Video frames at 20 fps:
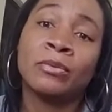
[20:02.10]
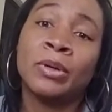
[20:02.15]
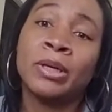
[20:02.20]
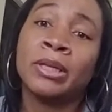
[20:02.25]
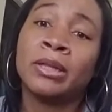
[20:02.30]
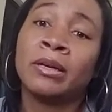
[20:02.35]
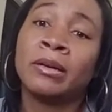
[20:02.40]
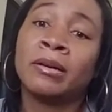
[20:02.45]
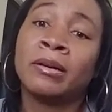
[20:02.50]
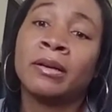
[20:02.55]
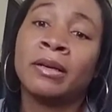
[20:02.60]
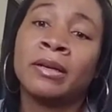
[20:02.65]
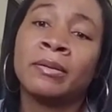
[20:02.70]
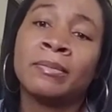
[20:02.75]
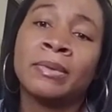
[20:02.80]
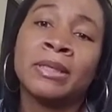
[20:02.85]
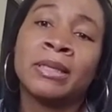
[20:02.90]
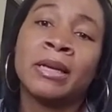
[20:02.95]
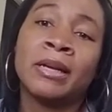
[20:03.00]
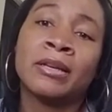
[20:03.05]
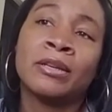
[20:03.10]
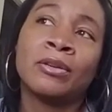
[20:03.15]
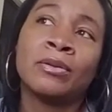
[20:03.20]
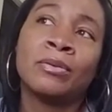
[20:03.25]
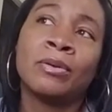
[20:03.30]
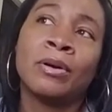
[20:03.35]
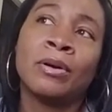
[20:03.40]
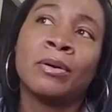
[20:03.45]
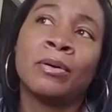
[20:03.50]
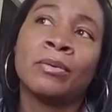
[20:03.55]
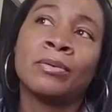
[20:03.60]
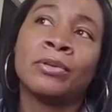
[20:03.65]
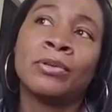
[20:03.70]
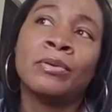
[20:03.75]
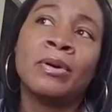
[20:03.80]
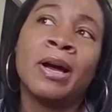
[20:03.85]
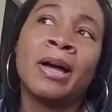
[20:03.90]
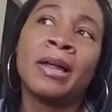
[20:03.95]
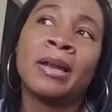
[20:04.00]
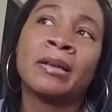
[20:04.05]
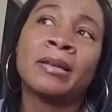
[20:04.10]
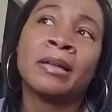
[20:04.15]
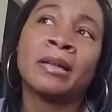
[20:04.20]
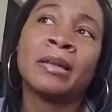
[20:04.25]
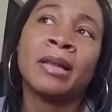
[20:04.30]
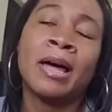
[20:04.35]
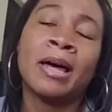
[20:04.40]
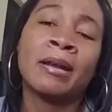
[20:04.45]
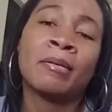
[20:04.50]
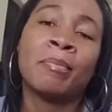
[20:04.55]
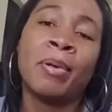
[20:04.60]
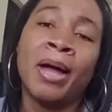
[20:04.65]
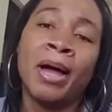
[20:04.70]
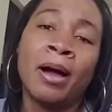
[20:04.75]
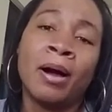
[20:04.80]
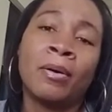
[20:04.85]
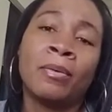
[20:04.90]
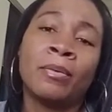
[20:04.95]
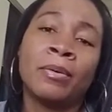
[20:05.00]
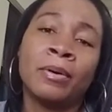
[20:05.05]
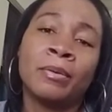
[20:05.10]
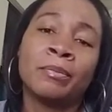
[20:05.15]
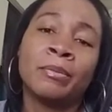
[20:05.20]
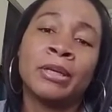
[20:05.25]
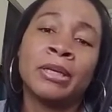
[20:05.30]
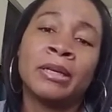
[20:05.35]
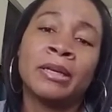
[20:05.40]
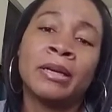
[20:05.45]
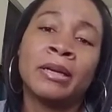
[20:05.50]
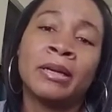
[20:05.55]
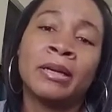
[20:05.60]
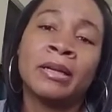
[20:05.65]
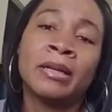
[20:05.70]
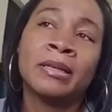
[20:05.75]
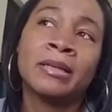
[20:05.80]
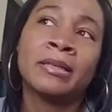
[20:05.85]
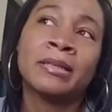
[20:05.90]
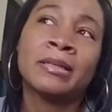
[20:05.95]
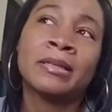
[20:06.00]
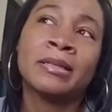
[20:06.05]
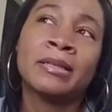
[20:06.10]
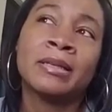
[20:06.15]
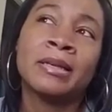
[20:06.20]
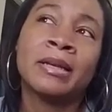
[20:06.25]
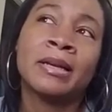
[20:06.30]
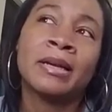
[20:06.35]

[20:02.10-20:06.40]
with her and was like, you know, you got a lot of power because,